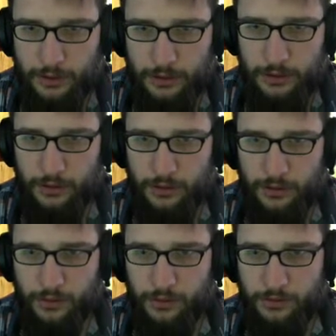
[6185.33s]

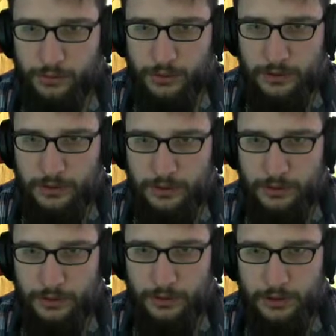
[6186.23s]
No, that's not
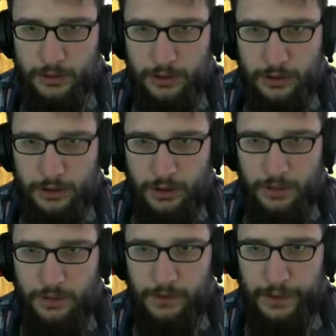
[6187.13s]
it.
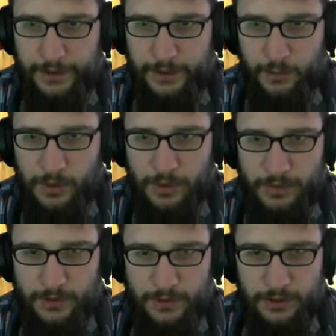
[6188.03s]
The
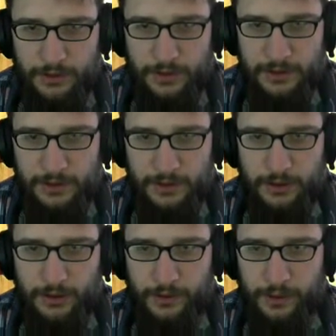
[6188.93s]
Alchemist isn't it
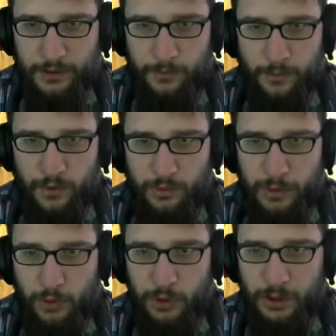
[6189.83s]
either. I'm
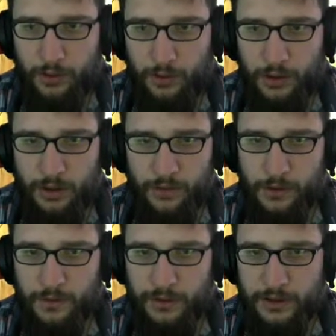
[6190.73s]
remembering going
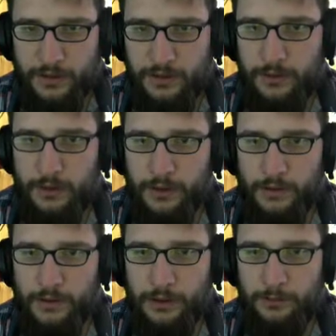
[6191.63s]
down the list last
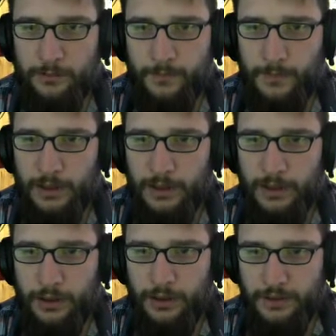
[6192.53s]
time.
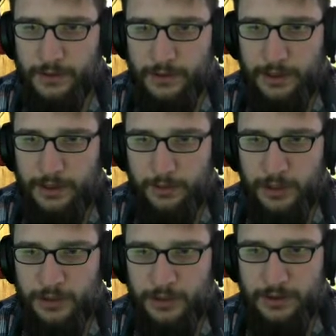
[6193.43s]
It's not the
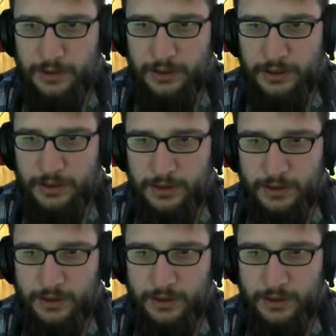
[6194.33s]
Alchemist, it's...